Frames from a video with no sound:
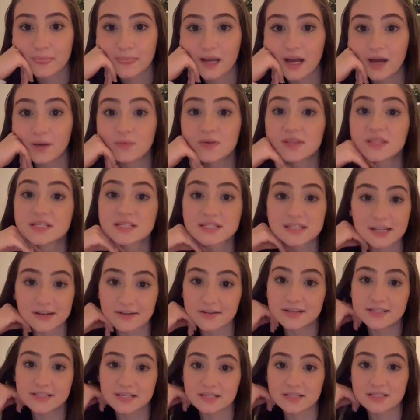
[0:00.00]
And when the
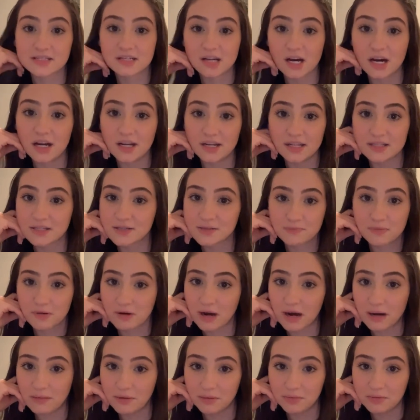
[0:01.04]
series is done, it's
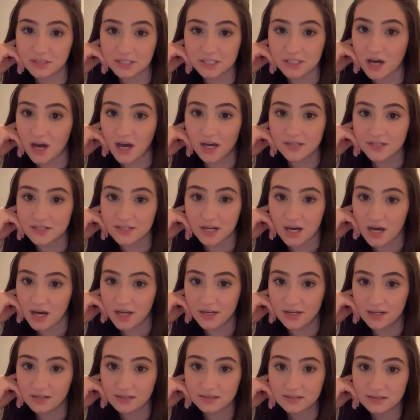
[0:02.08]
probably not
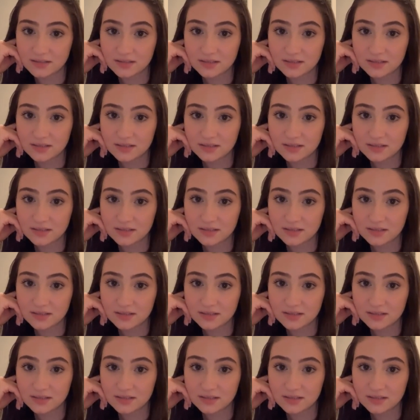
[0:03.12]
done.